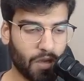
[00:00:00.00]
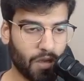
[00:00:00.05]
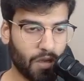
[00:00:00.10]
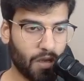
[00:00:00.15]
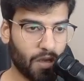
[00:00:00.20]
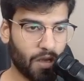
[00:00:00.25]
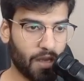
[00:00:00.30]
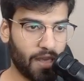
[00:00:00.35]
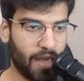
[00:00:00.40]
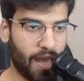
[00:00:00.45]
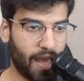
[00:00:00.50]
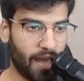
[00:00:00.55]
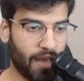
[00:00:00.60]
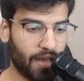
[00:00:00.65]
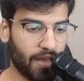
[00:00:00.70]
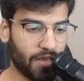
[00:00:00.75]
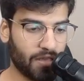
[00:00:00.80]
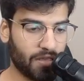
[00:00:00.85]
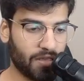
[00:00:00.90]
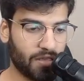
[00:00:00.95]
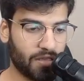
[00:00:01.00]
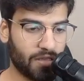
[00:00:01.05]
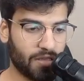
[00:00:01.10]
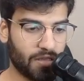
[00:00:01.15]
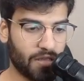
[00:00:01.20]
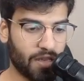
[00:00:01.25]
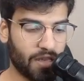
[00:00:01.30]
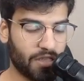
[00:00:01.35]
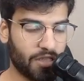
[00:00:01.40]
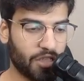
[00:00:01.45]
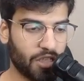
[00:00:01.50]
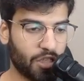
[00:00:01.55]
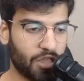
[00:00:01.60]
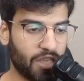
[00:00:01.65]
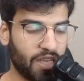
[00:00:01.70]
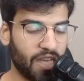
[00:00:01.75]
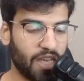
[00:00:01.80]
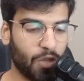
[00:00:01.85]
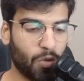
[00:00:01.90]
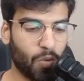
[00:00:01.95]
Yeah, it's just
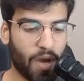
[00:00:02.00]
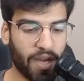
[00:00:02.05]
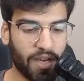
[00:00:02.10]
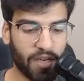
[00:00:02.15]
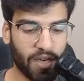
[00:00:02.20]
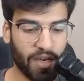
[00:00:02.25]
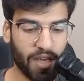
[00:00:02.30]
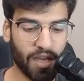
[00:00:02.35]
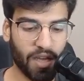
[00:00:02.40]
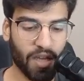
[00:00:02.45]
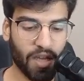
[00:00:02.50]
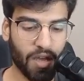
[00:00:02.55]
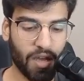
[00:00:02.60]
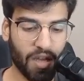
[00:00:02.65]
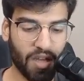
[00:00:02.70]
teeth whitening.